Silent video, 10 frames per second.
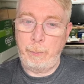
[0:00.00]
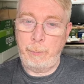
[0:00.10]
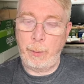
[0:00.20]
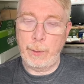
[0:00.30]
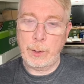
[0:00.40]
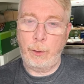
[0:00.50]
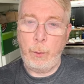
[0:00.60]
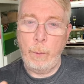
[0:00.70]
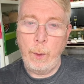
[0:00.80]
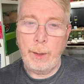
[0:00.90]
But the
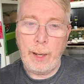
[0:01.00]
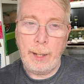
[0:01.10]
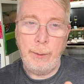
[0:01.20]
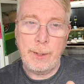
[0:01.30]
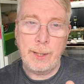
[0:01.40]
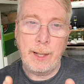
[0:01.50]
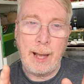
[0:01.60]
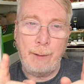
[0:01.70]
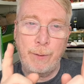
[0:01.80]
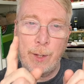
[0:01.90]
software won't allow you to
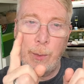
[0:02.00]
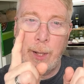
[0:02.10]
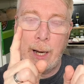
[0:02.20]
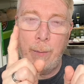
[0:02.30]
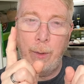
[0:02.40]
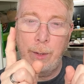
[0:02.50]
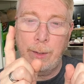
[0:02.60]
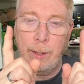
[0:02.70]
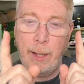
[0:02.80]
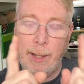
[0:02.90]
have two
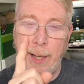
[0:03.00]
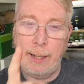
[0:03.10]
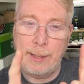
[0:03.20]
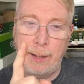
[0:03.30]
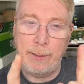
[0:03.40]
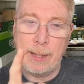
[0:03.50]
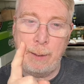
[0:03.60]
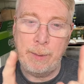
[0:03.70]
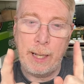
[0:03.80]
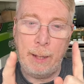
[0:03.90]
cameras connected at the
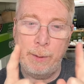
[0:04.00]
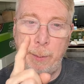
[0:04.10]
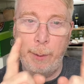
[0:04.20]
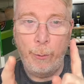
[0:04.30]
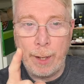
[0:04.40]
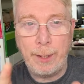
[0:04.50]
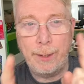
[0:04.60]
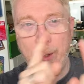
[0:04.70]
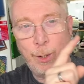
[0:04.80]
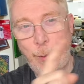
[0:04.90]
same time to be ready
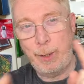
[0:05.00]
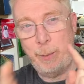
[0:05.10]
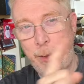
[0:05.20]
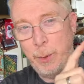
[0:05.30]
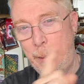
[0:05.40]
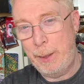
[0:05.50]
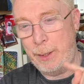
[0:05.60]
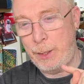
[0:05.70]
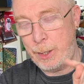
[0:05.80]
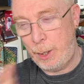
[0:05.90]
to switch between the
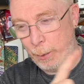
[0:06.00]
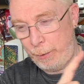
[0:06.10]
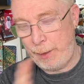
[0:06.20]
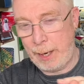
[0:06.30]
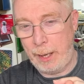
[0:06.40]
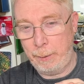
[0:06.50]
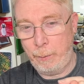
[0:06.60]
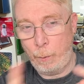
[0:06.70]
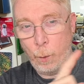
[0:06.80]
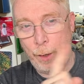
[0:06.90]
two, if you like,
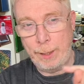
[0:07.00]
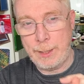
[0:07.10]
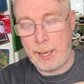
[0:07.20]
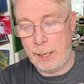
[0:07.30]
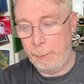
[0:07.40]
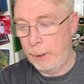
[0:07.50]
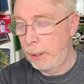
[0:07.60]
one at a time.